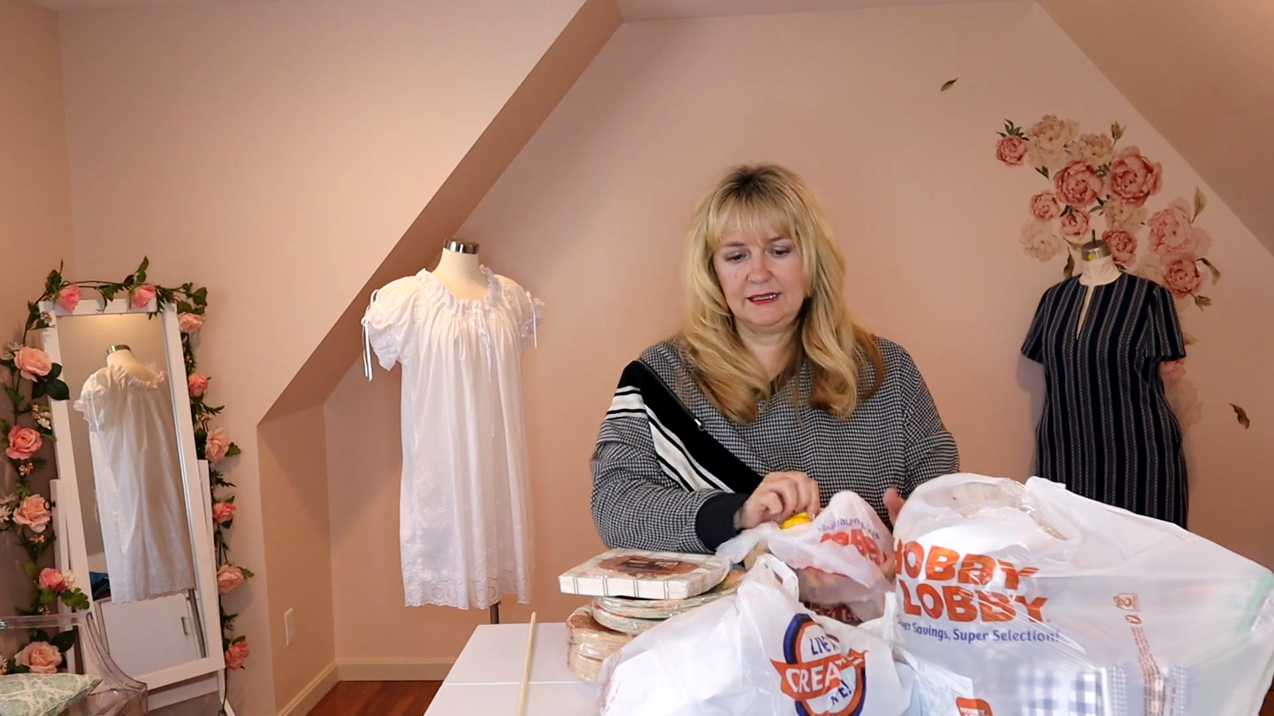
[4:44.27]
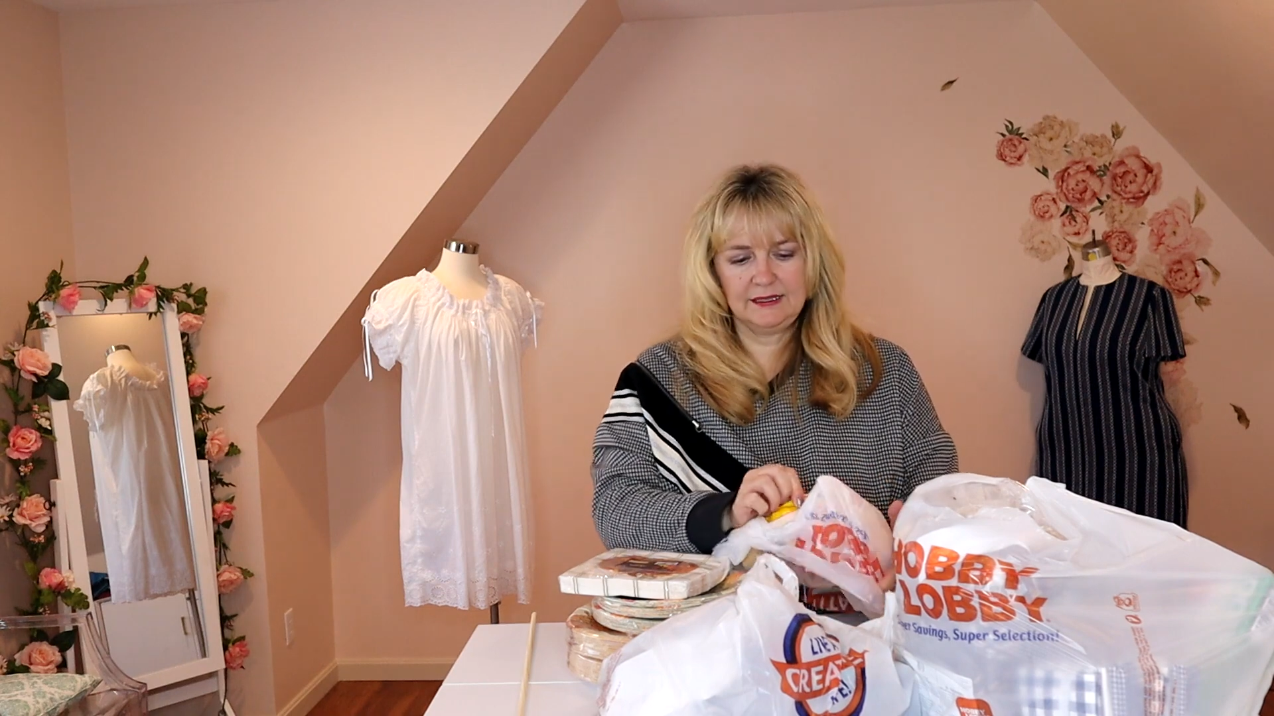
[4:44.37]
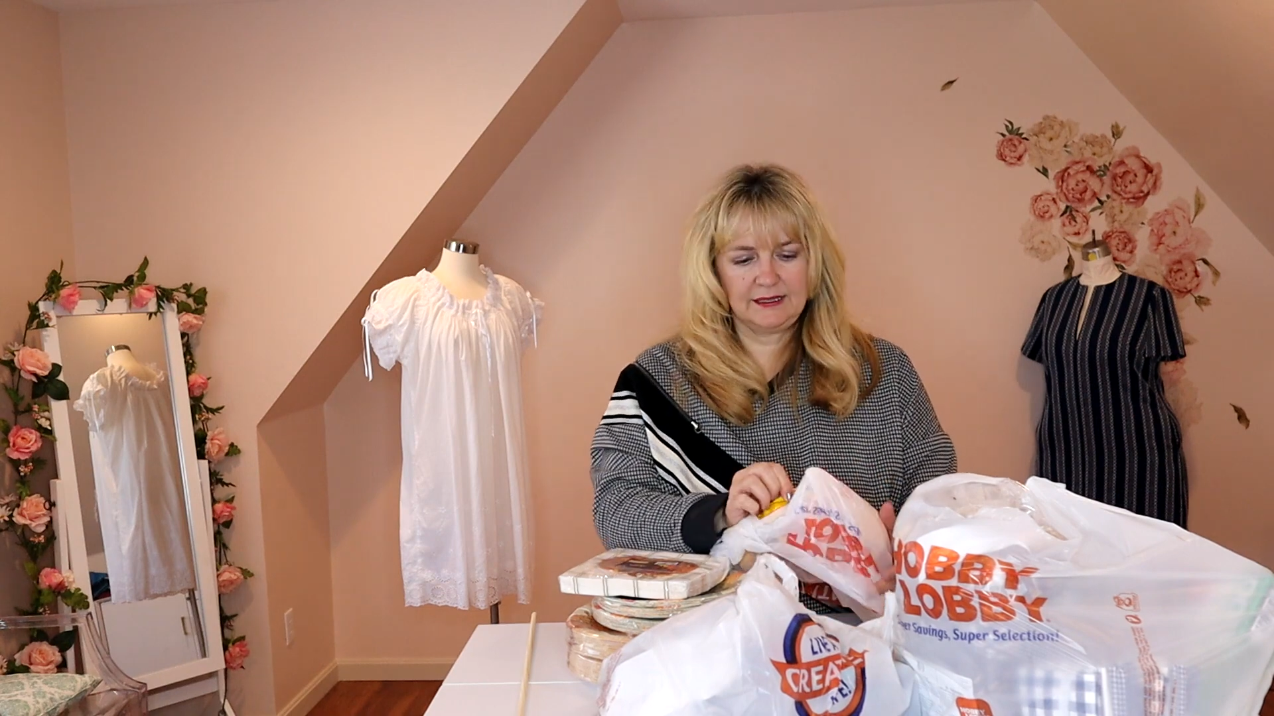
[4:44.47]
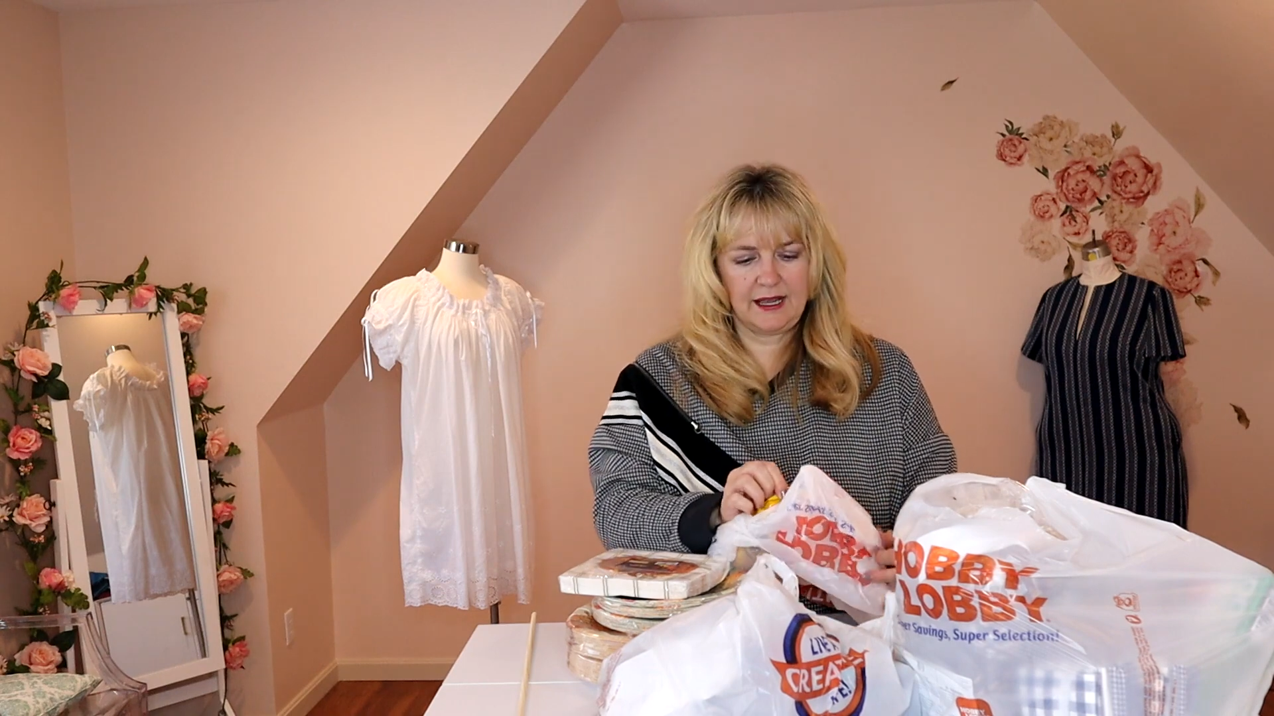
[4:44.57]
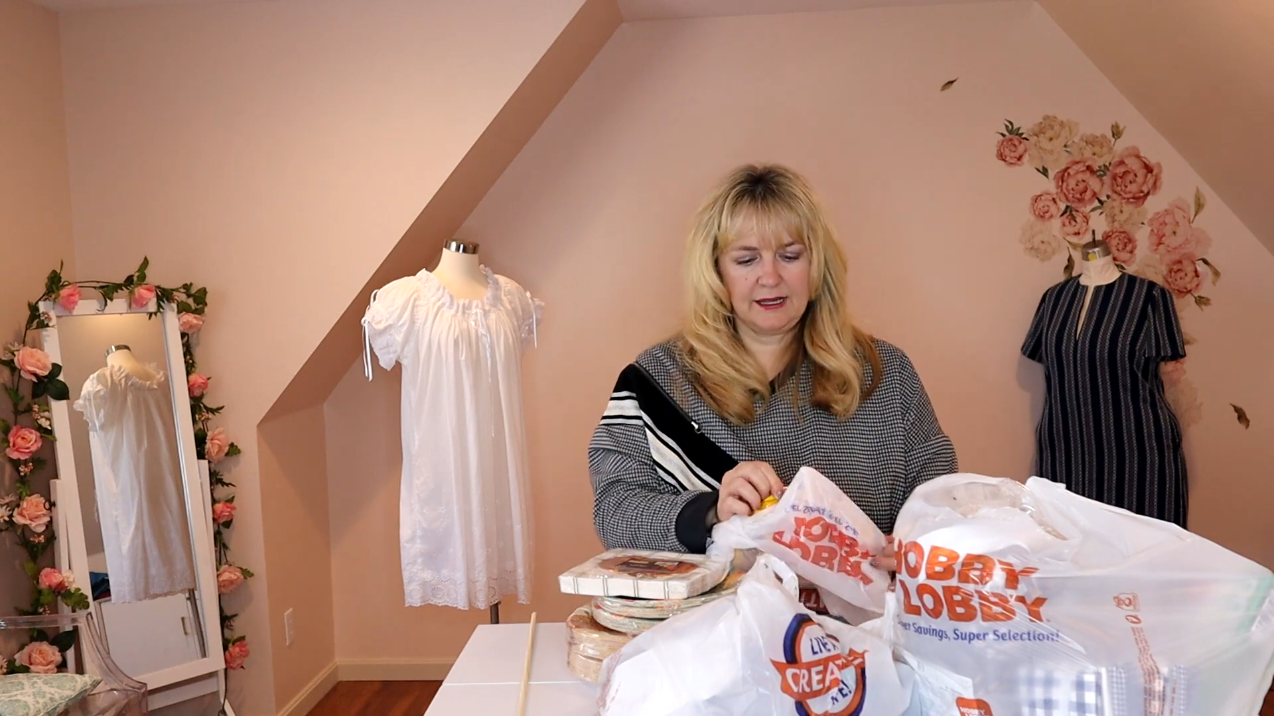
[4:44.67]
this
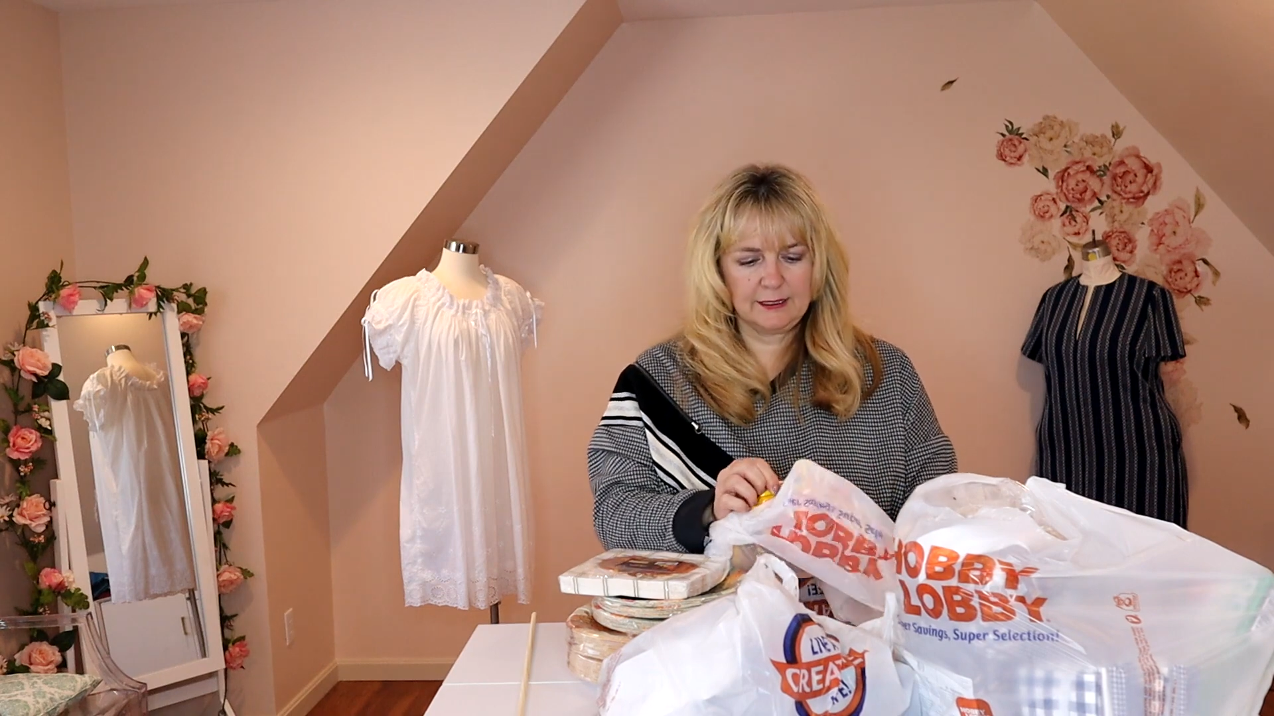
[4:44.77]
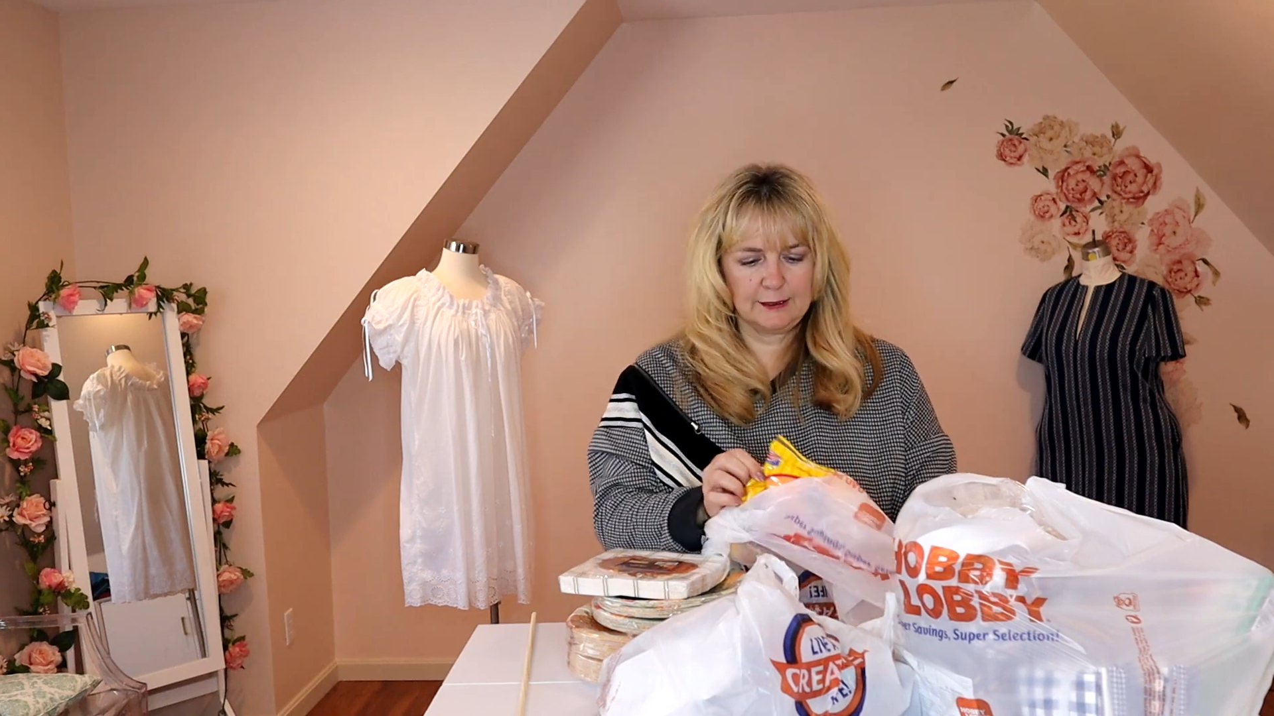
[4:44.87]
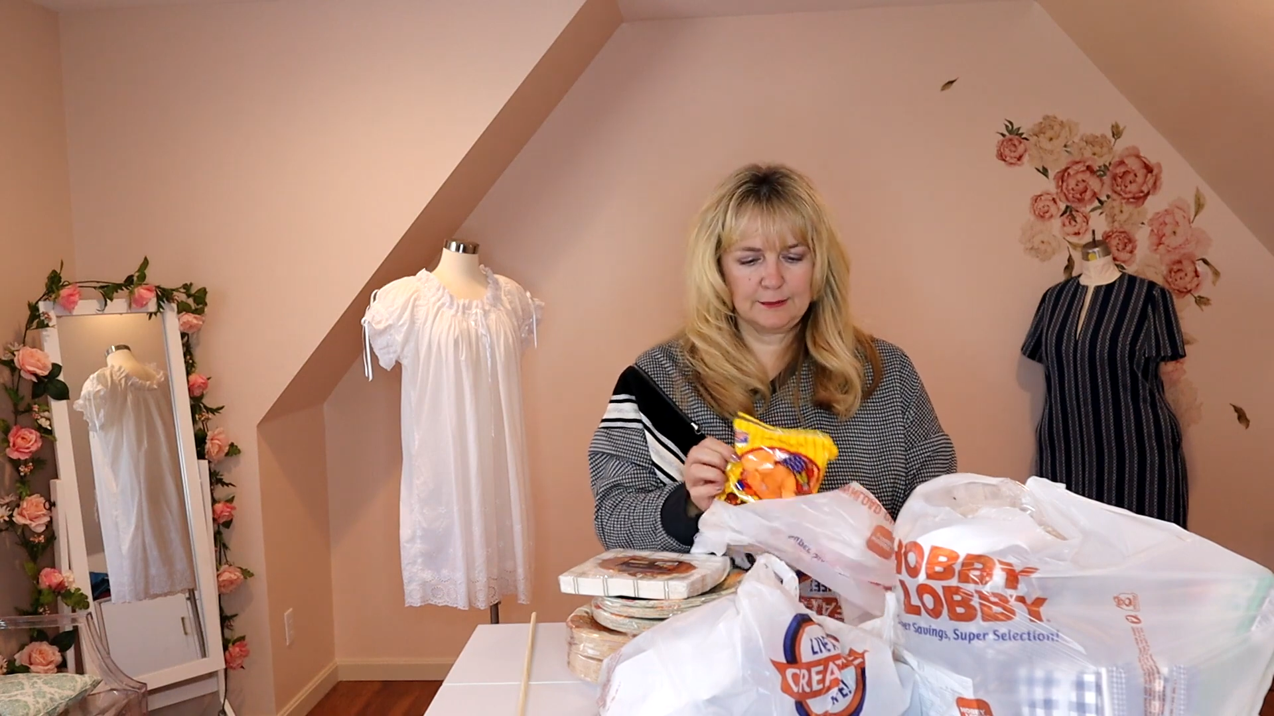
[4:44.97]
sack,